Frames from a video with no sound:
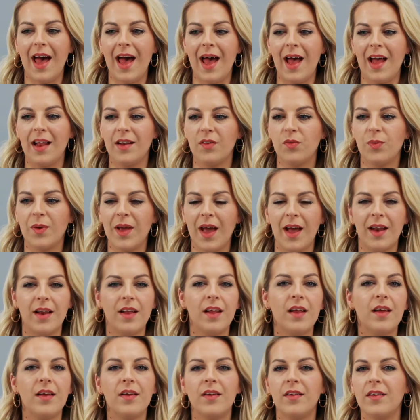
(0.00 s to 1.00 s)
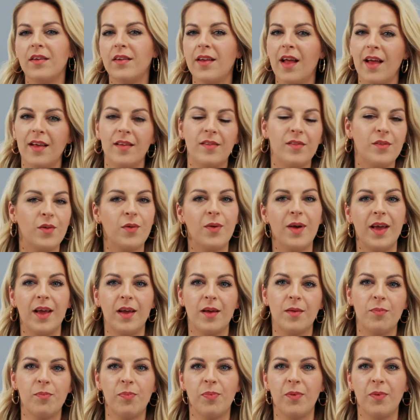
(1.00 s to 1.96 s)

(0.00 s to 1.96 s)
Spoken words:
And we had a nice, quick,